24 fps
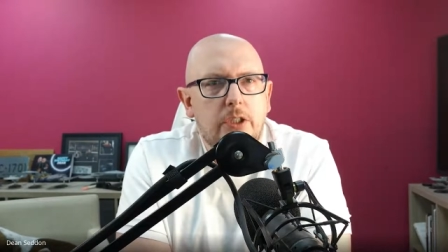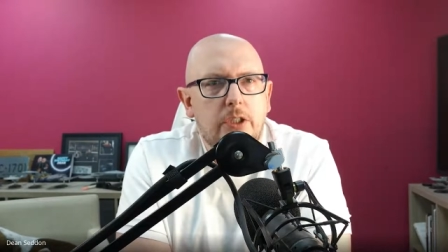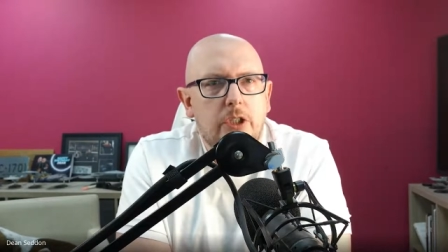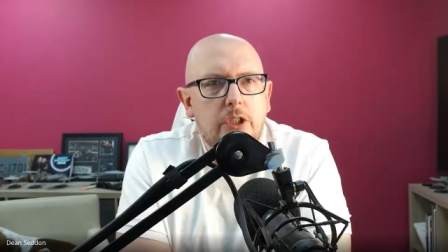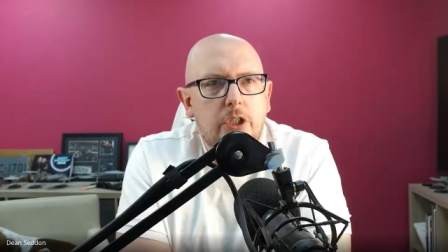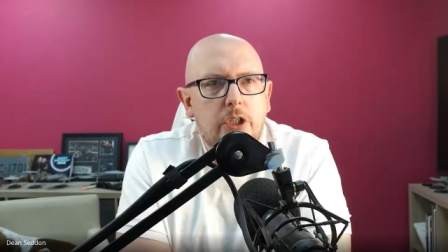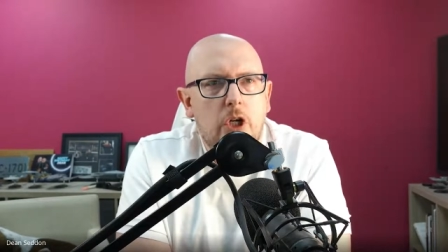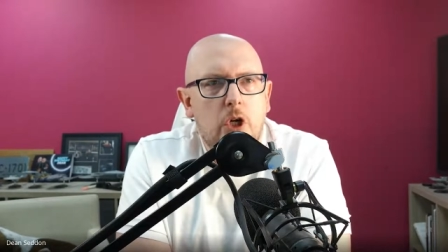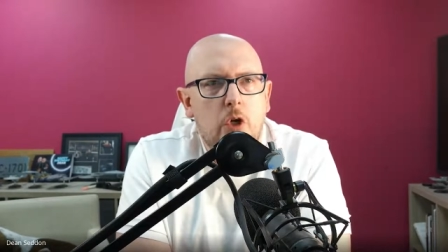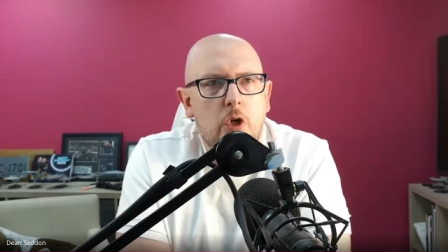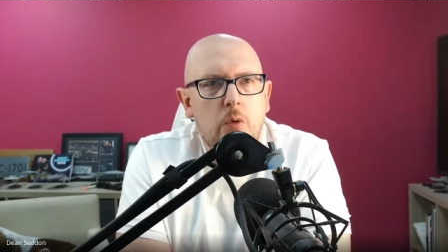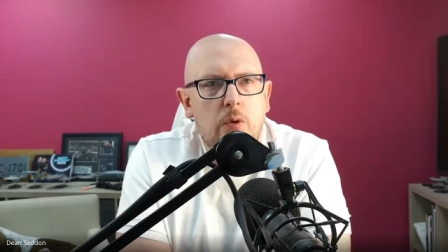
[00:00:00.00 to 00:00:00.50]

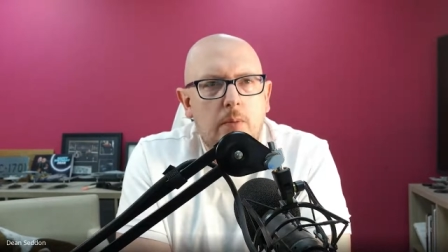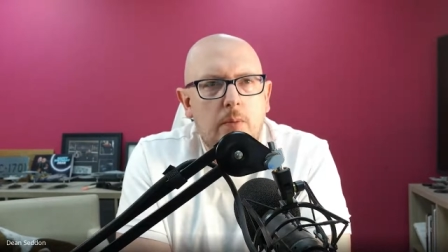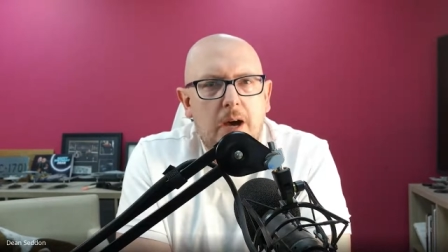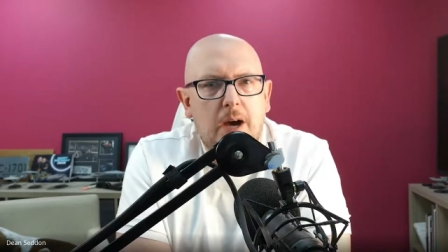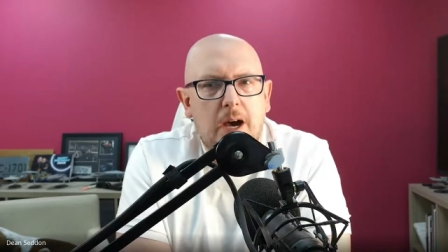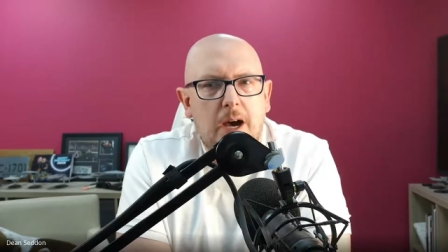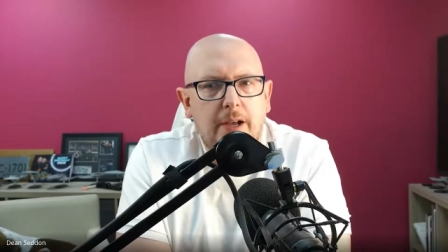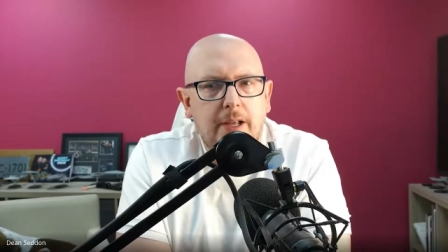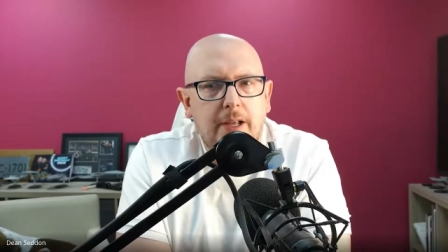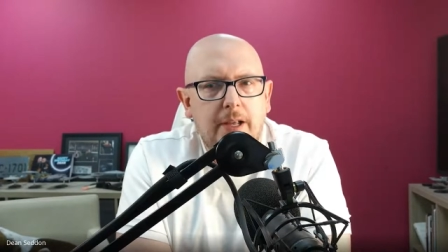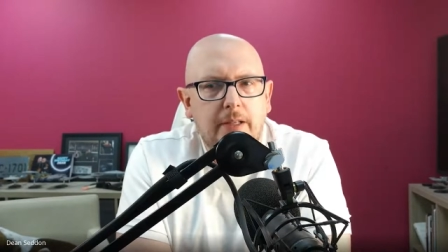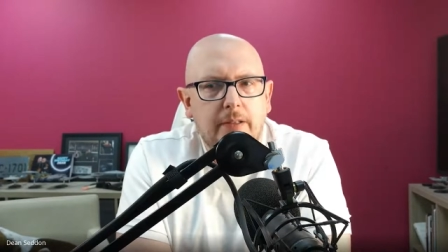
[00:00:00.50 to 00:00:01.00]
who am
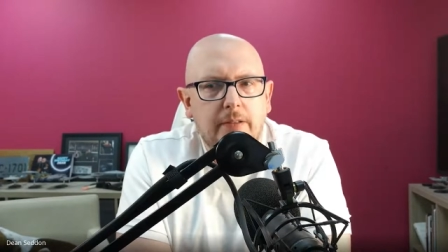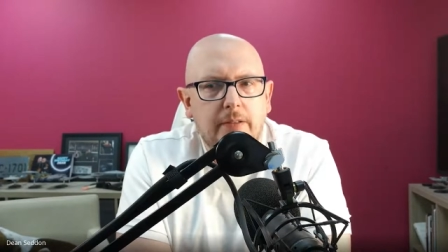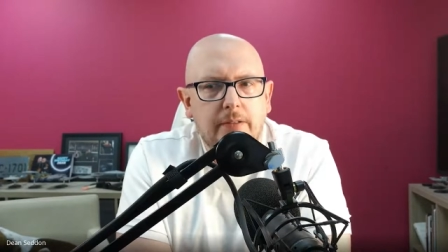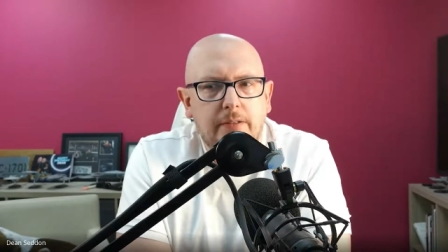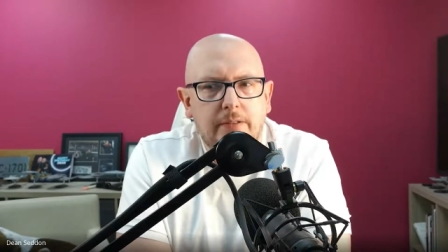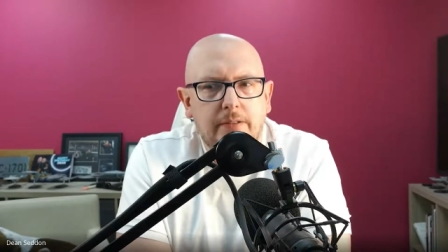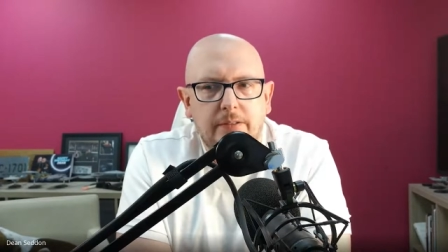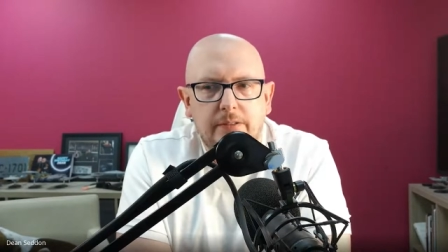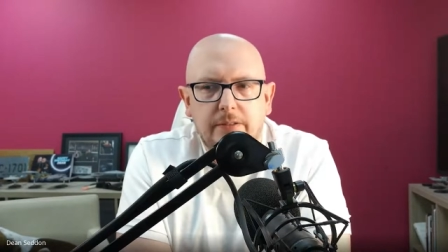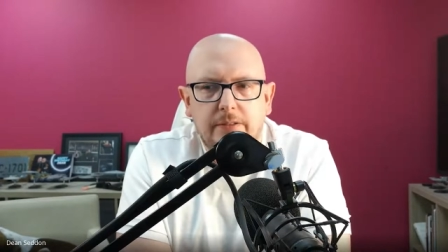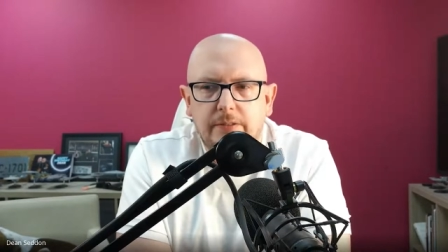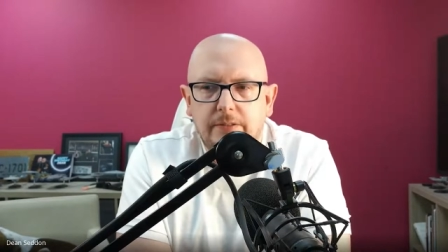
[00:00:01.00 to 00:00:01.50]
I?
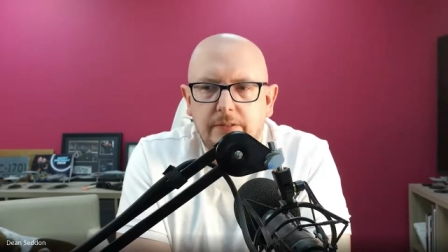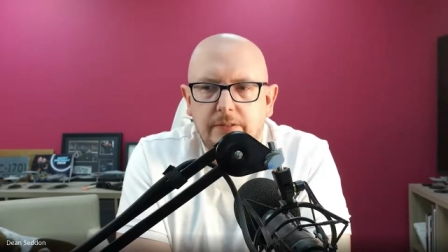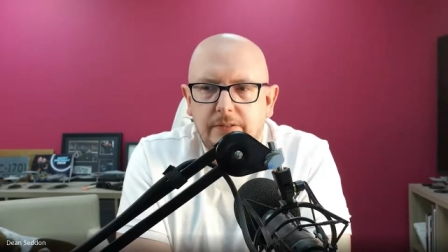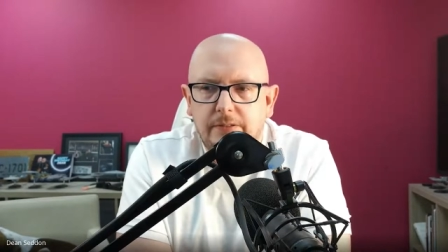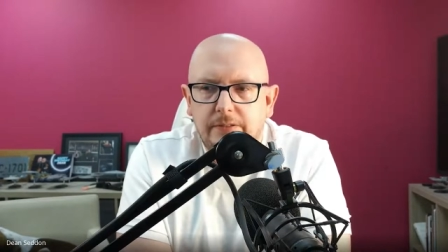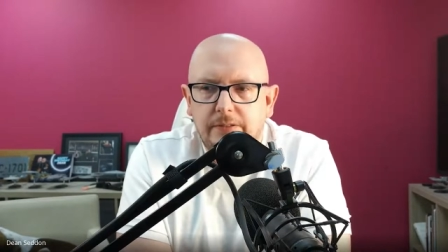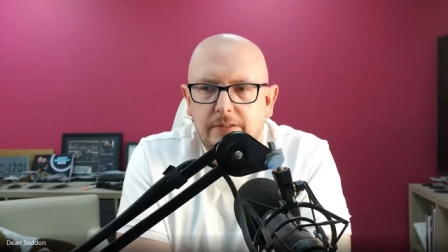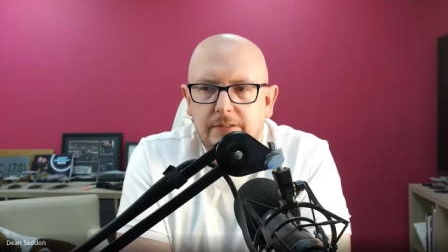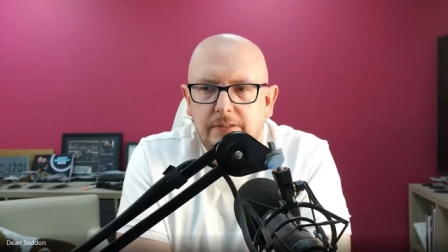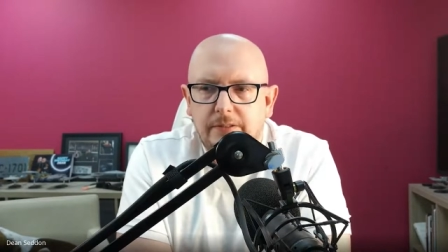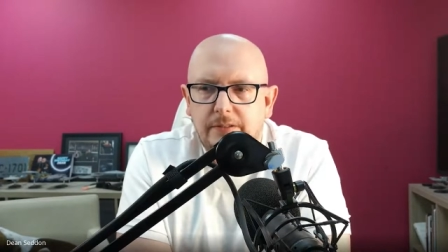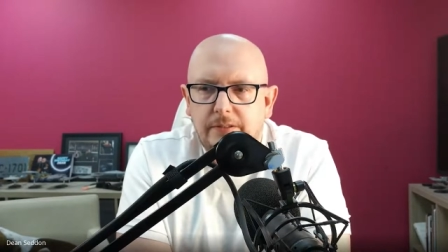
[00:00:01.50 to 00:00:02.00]

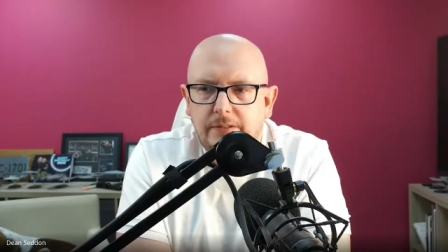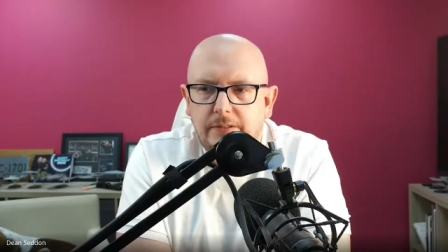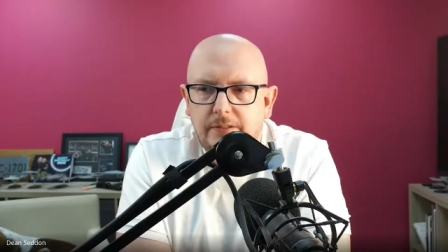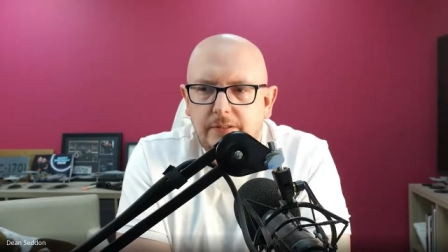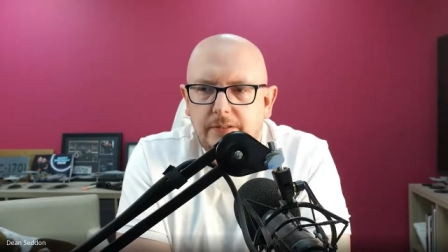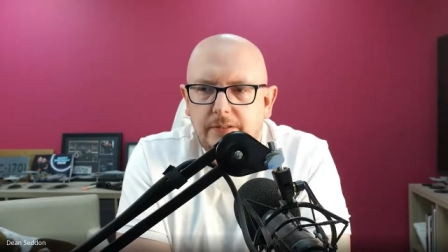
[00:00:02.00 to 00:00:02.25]
Yeah,